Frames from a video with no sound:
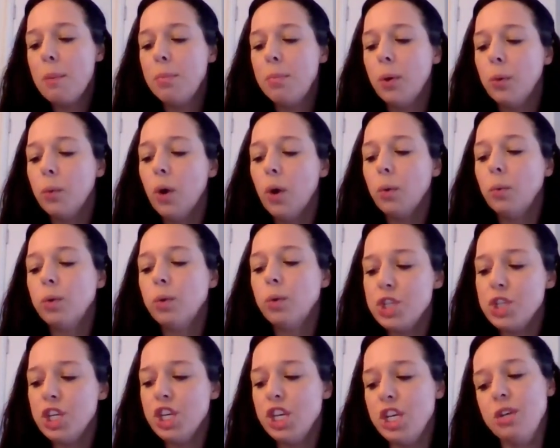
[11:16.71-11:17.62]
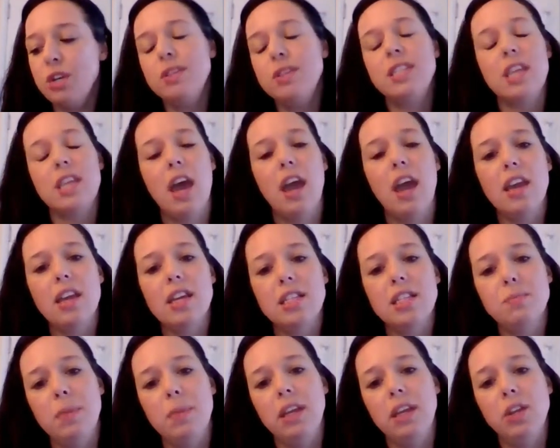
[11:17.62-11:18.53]
But what would you say
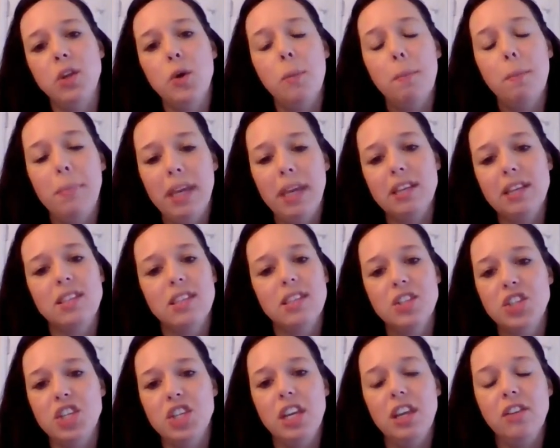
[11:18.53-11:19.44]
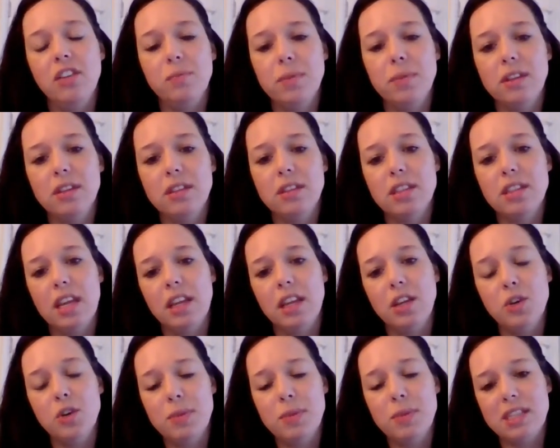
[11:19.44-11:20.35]
has been your biggest achievement
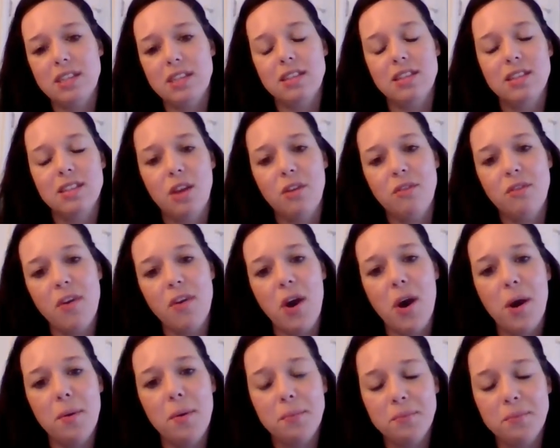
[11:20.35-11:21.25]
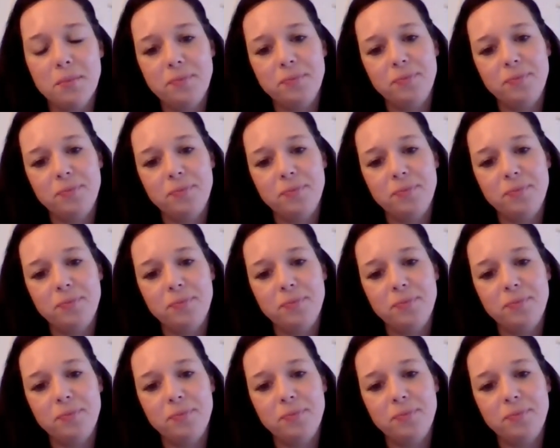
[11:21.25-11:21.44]
in your business so far?